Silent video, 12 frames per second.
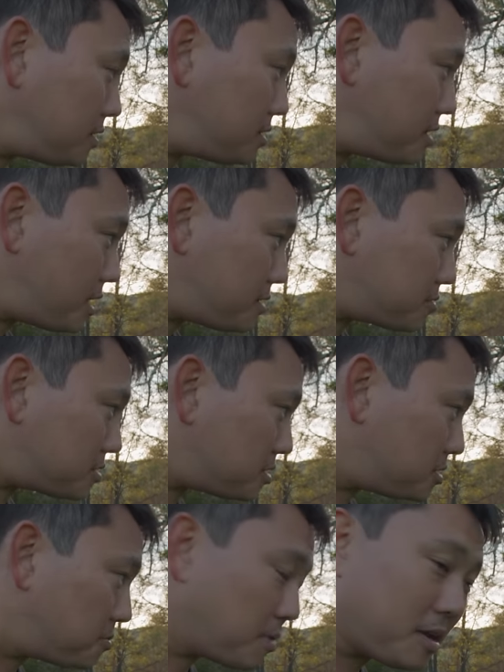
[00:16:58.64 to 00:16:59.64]
than that,
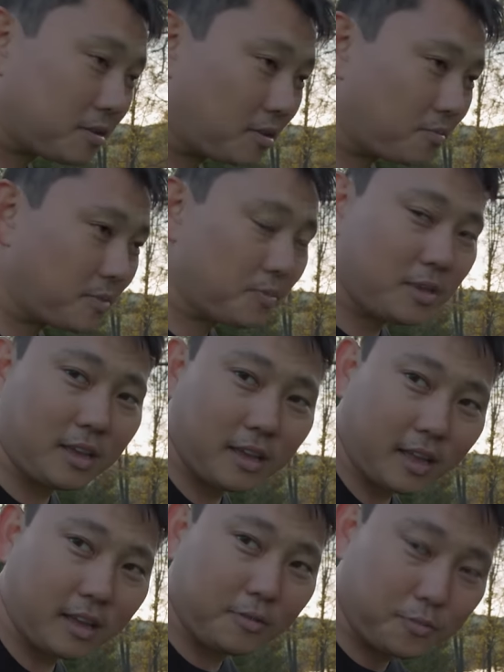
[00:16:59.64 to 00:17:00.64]
I don't know, maybe
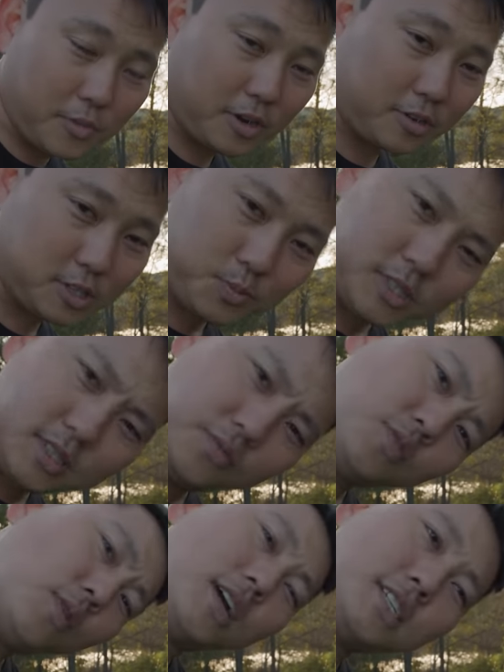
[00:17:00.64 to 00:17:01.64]
Merry Christmas
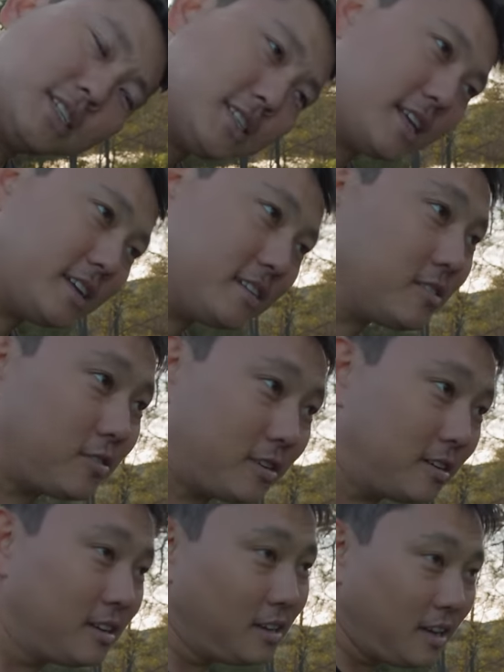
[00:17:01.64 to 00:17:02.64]
if you watch this later,
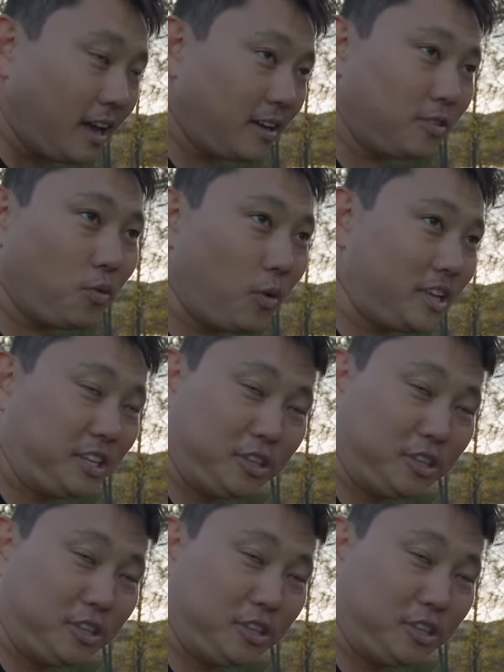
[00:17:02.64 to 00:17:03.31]
or I don't know what